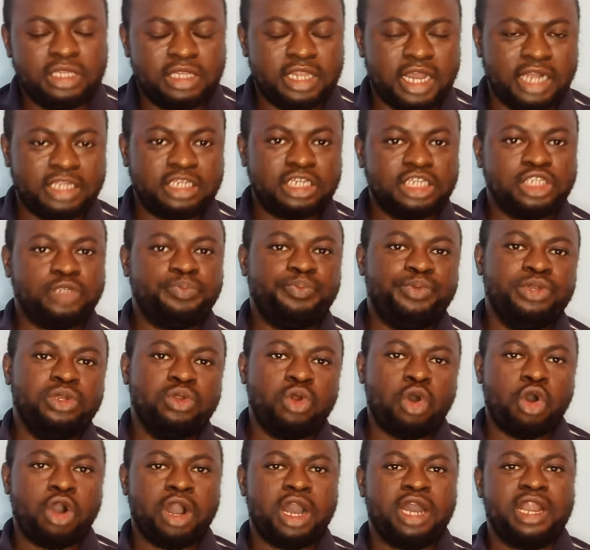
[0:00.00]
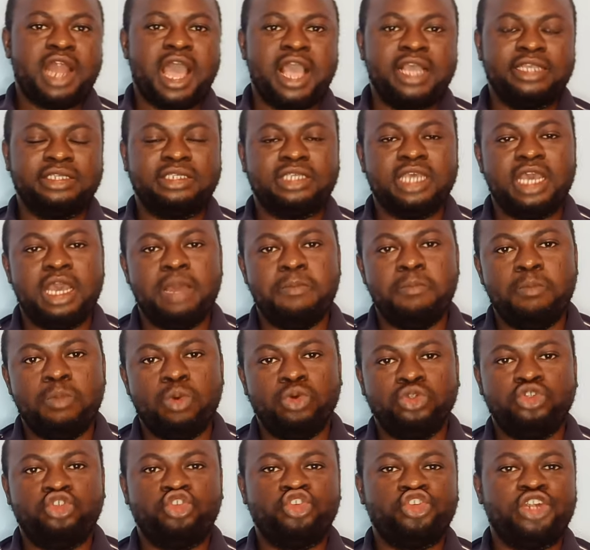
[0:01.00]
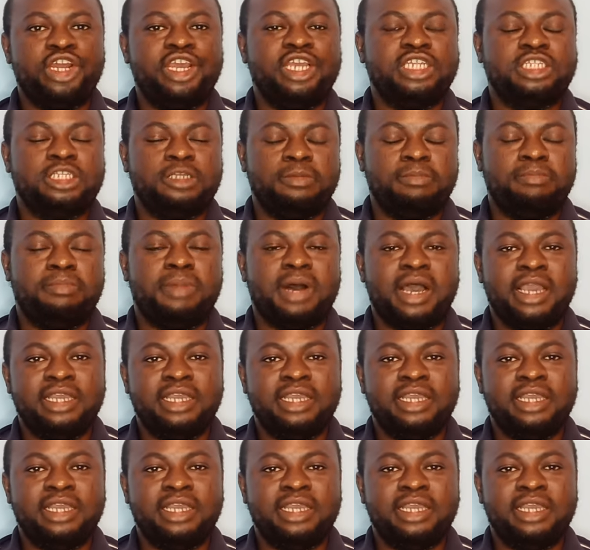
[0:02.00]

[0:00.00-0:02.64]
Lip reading: that is being organized and moderated